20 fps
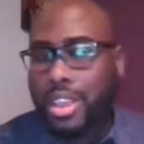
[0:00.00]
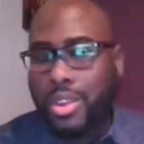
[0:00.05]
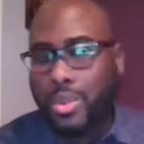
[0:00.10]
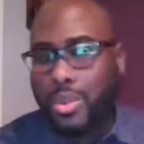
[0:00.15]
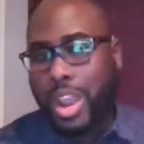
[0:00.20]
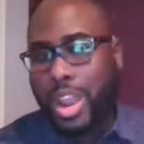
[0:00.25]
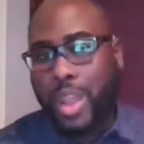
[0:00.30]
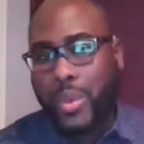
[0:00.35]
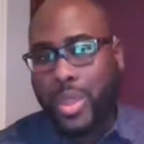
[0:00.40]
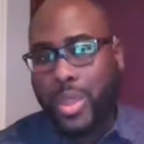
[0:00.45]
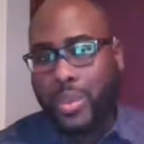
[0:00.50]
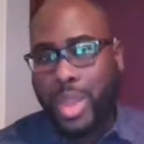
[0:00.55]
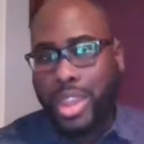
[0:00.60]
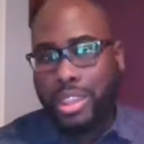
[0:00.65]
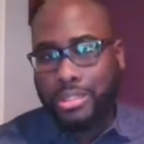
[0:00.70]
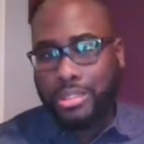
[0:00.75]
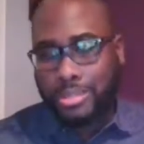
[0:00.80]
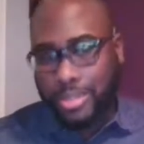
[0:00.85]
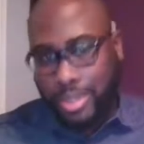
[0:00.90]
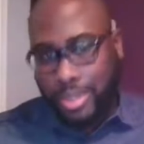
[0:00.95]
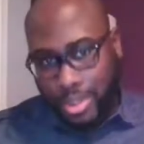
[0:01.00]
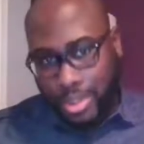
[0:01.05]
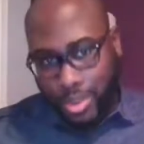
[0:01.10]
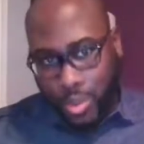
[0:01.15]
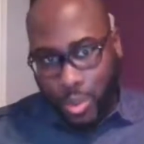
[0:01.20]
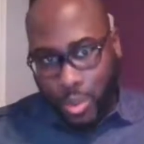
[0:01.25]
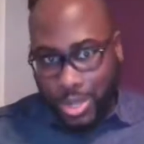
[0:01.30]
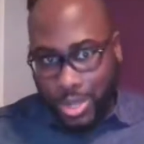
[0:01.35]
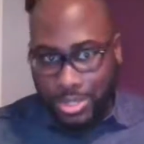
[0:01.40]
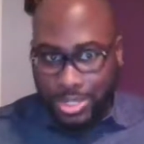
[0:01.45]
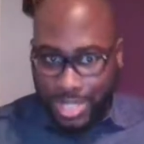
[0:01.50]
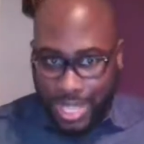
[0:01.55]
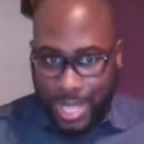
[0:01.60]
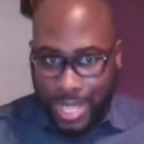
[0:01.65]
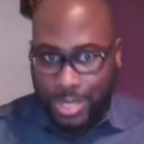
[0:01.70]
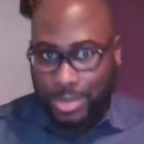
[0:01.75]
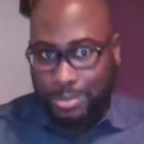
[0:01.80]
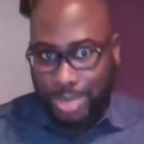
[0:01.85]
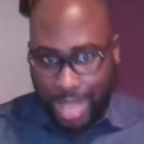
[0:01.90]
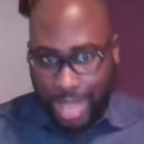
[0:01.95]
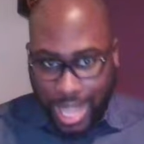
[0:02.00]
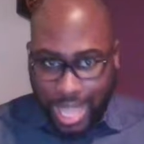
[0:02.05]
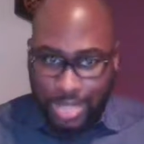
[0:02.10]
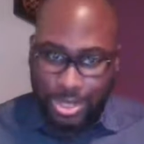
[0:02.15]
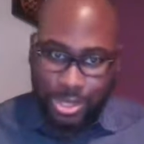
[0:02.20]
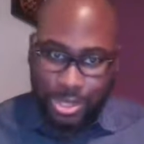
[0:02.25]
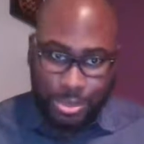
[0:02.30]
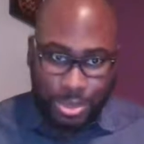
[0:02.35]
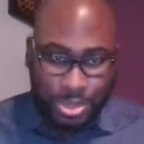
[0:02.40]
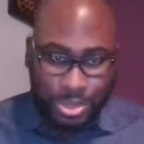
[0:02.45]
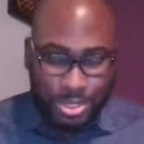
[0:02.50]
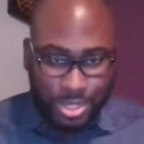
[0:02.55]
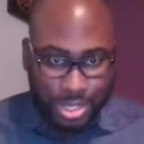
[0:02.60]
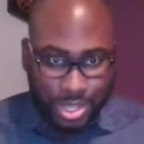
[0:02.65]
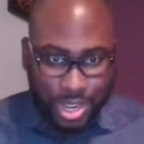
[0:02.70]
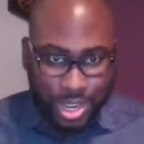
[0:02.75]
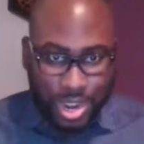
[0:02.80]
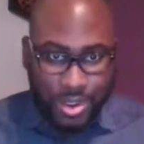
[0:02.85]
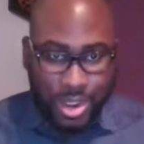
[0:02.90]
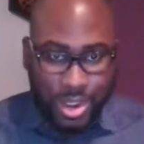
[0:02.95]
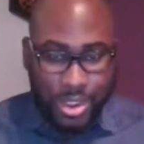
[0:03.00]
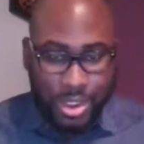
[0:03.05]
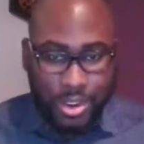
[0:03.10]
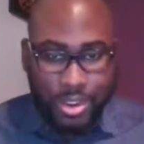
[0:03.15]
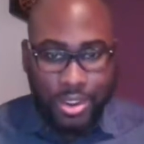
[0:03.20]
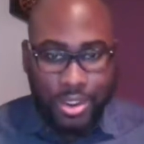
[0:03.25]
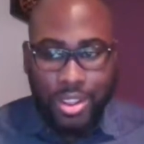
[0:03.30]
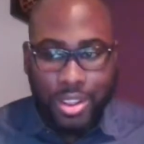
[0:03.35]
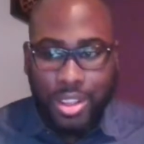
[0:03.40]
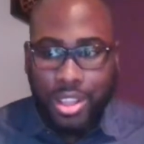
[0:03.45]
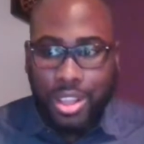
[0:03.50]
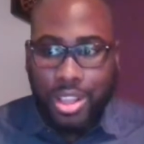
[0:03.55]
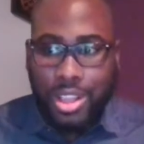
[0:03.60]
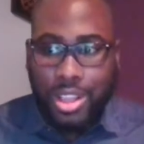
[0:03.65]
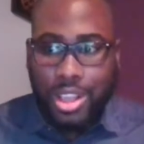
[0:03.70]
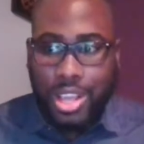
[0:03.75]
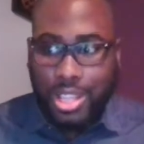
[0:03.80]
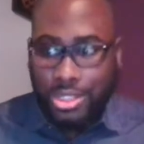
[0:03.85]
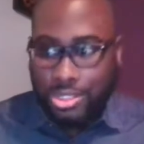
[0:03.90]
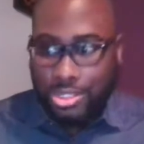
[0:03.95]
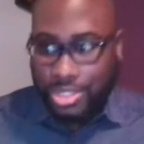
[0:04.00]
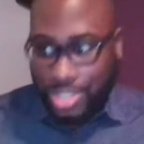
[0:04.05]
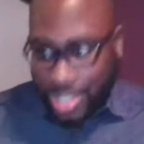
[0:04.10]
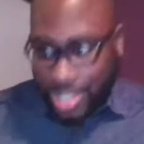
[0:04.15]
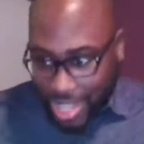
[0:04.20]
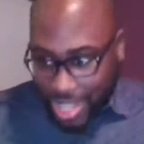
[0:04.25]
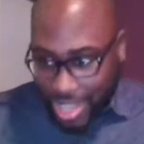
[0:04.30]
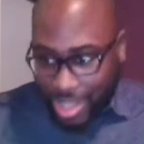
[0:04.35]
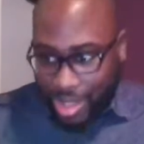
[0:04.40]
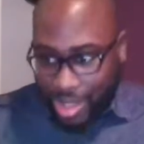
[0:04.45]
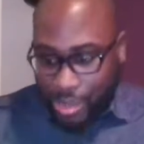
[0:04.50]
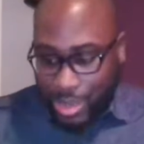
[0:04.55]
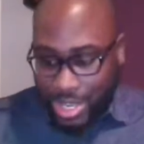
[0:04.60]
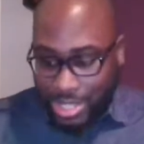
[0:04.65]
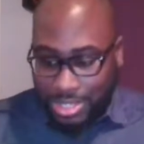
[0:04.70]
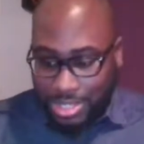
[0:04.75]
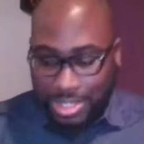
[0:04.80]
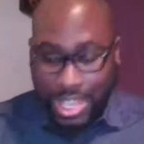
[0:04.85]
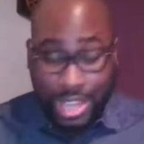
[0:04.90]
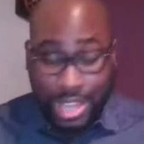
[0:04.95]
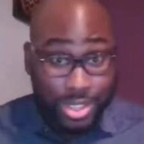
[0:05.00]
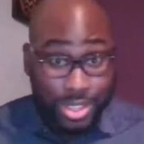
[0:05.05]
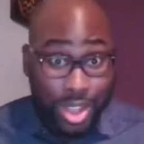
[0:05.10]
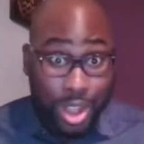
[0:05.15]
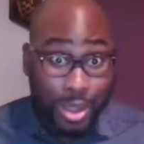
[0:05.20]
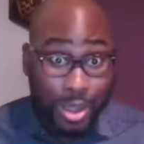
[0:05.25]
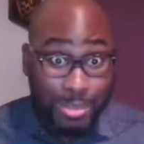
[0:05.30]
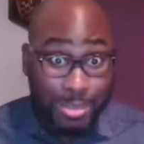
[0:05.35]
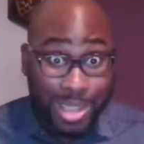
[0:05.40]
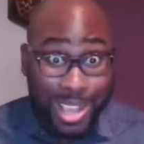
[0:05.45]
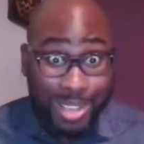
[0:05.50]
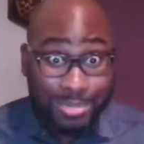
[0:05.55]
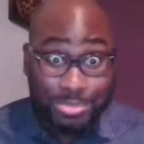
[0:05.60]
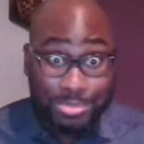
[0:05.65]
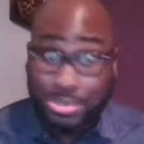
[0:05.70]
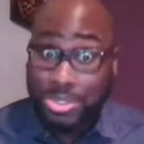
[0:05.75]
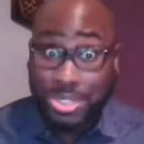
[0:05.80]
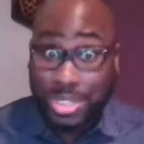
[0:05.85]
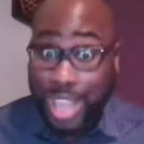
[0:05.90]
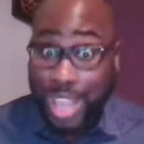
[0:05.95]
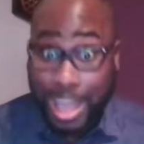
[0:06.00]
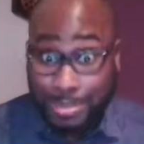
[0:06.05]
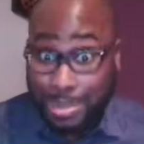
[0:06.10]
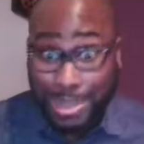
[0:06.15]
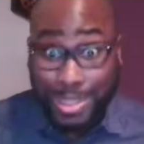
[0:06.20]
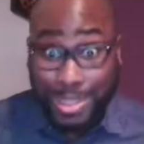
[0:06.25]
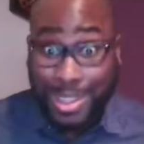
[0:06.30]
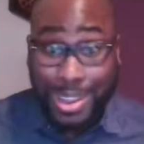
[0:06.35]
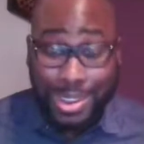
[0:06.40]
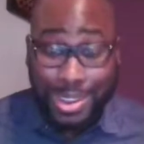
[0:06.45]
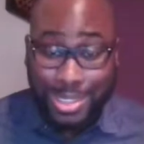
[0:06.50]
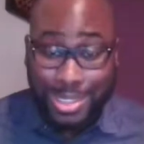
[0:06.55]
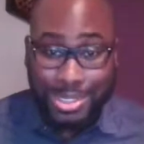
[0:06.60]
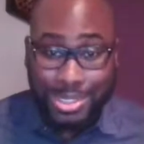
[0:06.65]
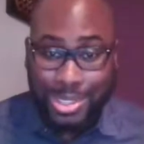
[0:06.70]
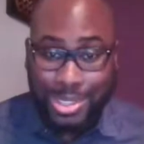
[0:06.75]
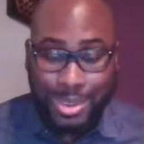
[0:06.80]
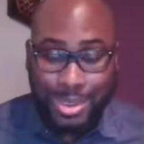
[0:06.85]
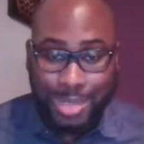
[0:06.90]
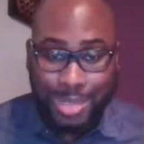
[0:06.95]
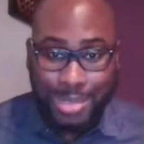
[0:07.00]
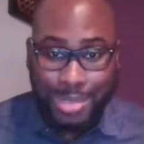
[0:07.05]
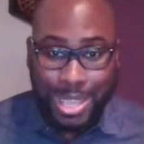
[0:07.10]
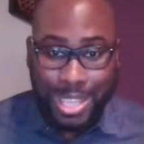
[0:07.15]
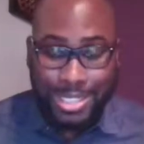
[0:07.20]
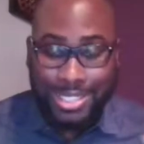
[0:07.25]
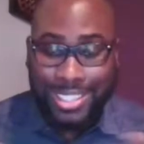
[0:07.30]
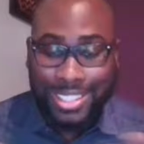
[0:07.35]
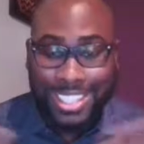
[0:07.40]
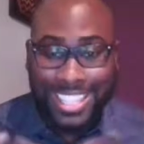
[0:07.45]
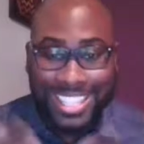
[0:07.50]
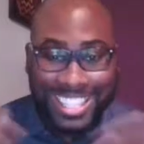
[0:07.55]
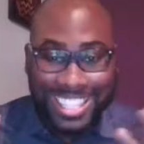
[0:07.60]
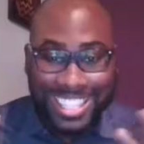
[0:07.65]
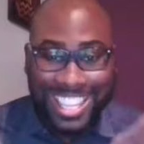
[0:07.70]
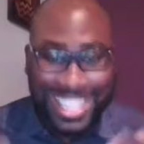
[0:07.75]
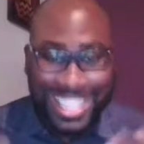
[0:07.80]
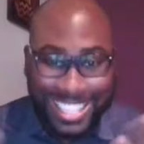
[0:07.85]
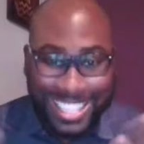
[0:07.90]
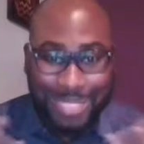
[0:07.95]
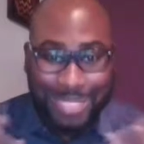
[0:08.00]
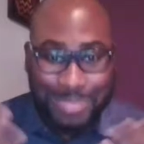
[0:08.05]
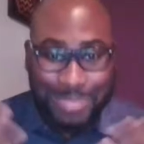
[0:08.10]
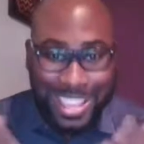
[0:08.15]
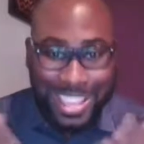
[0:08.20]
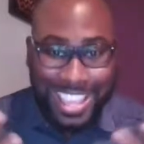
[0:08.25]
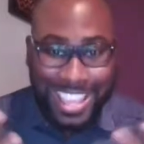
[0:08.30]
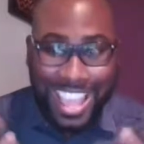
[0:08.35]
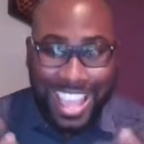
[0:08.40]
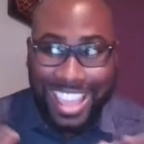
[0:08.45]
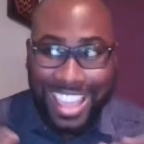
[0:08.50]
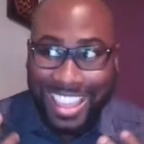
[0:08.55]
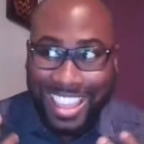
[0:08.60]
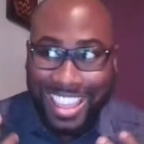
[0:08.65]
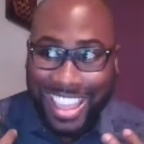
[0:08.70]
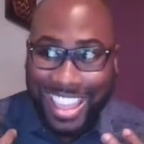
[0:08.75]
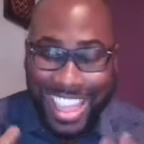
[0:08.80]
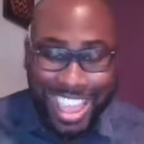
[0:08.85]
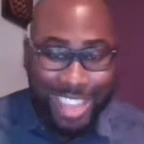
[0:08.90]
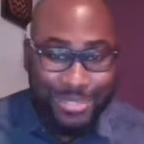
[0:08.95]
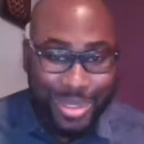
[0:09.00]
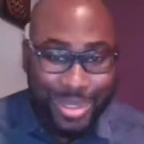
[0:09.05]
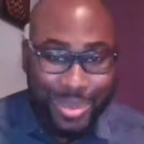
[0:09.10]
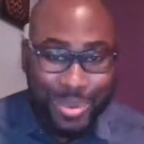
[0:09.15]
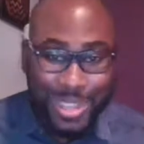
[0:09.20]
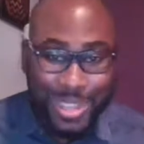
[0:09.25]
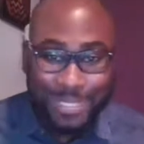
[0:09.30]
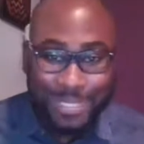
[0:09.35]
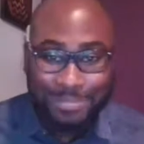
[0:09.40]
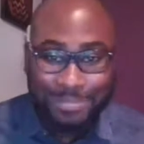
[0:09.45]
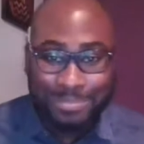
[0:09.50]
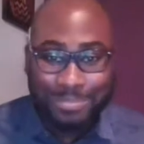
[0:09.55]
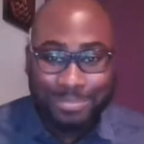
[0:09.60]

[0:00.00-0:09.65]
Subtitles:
Why are we waiting for the worst case possible scenario until we decide to talk about stopping unnecessary meds? This needs to be everyone.